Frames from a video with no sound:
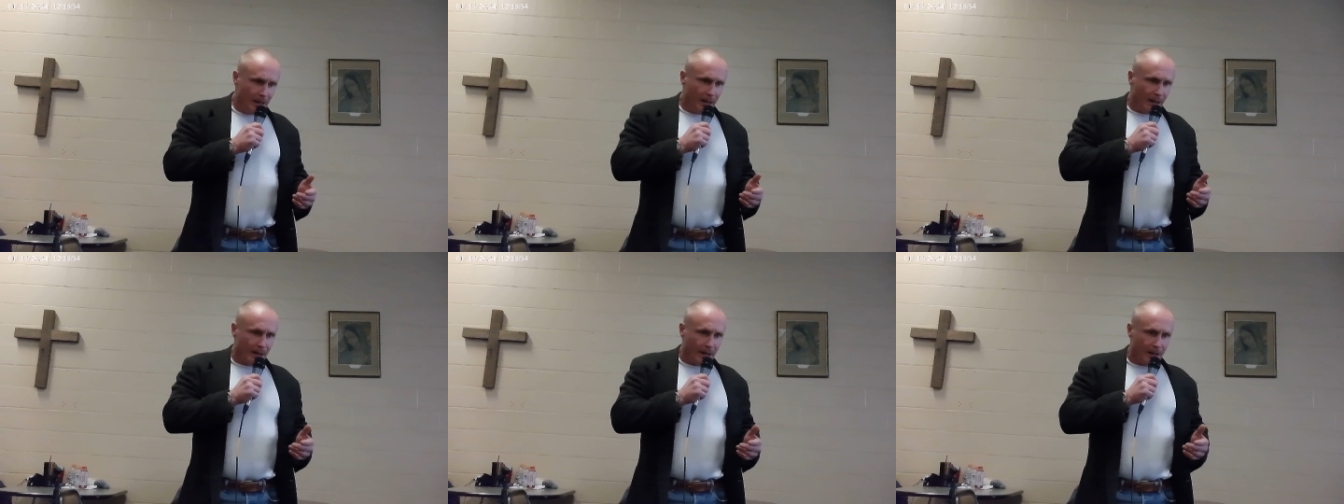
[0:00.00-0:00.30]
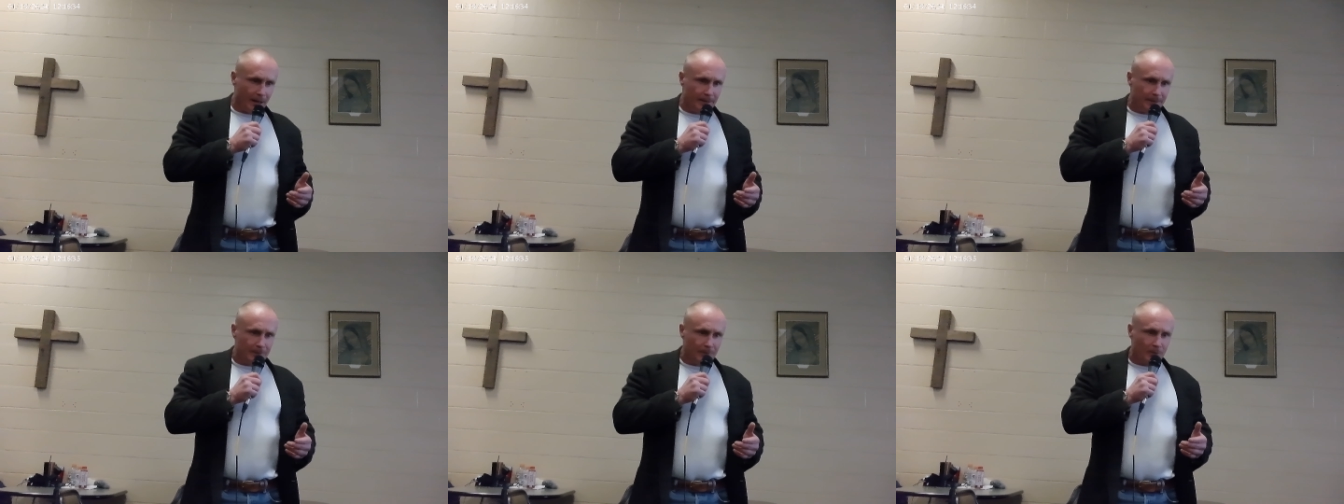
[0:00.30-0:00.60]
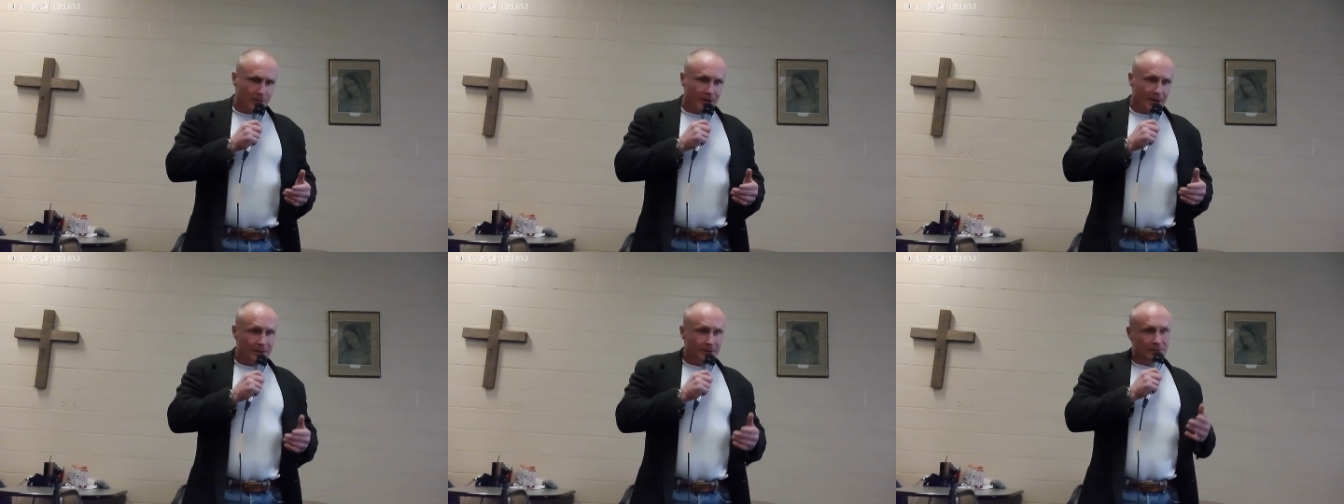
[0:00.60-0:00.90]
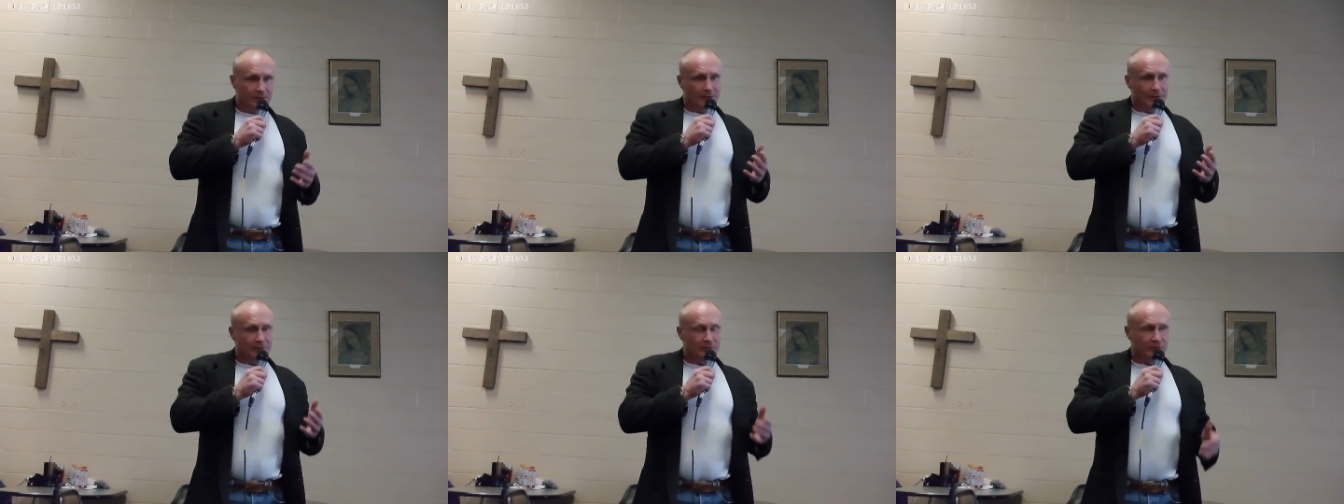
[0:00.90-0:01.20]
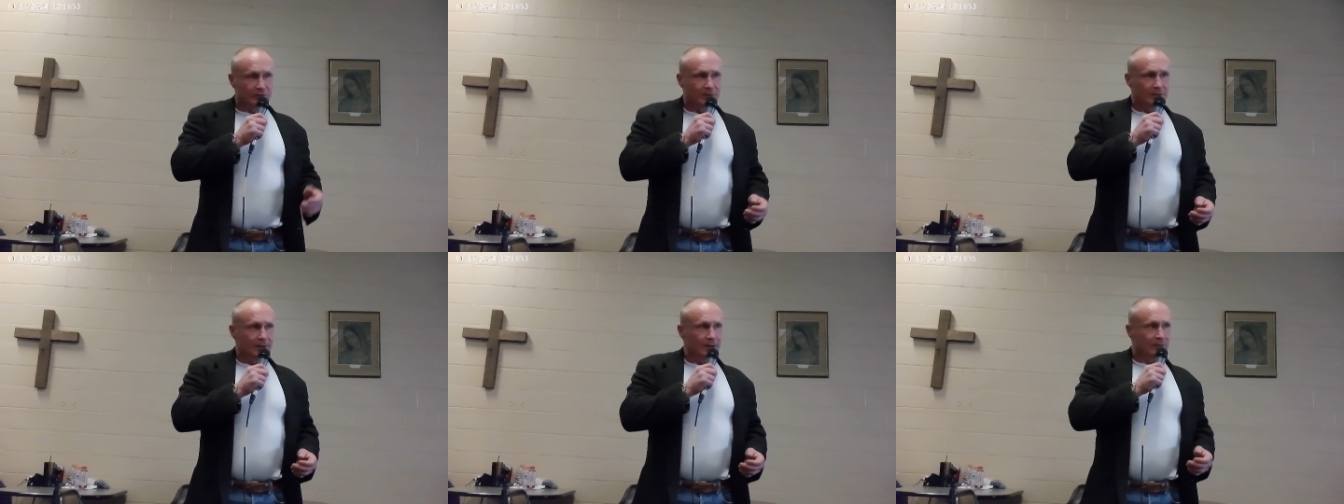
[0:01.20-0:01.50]
uh, and
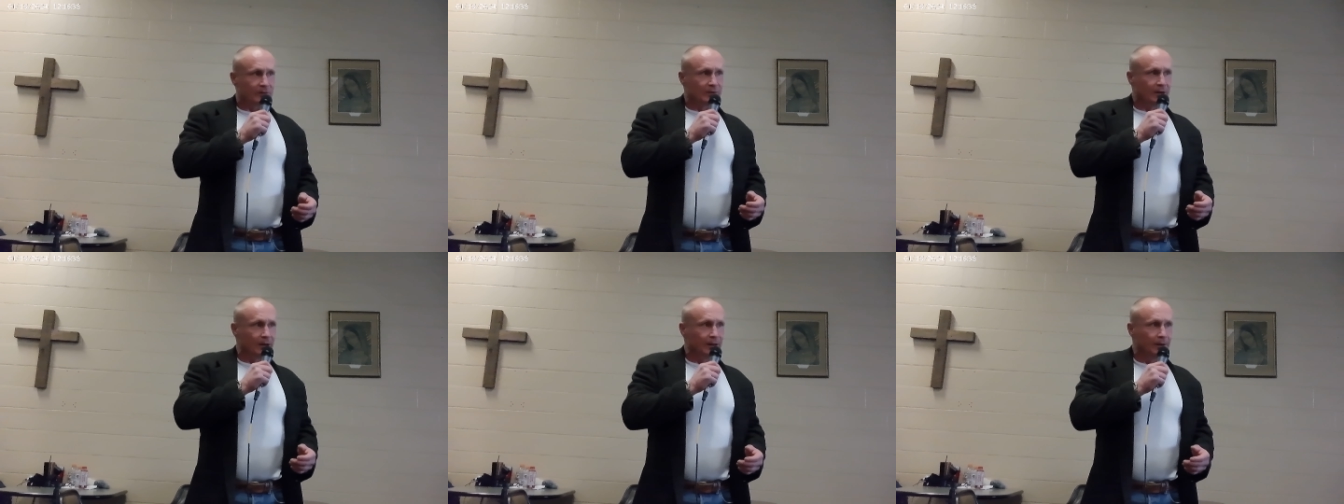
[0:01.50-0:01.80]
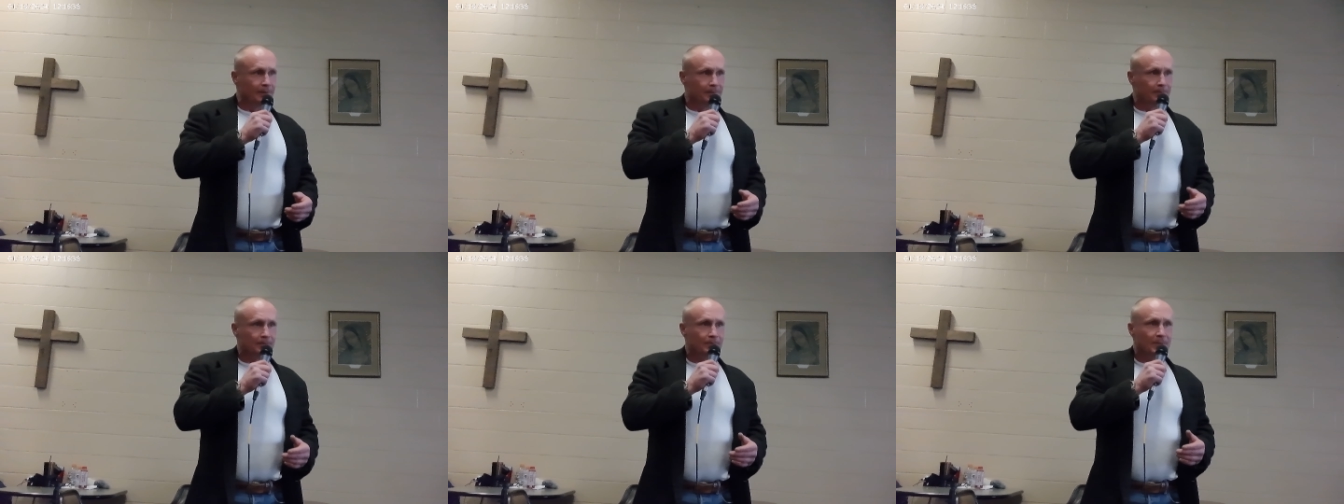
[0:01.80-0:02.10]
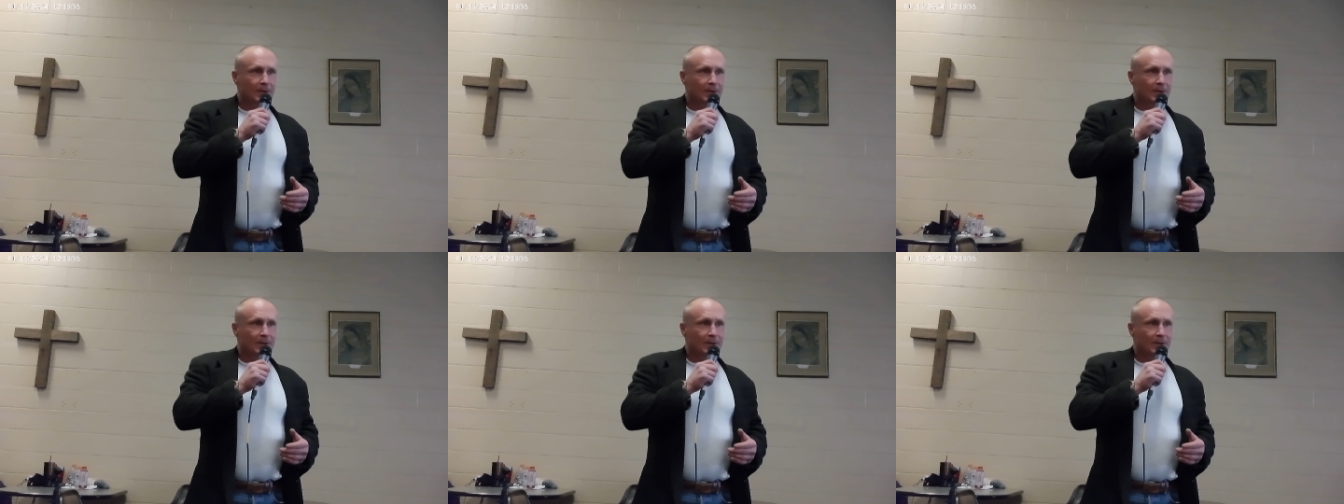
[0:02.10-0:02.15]
it's it's kind of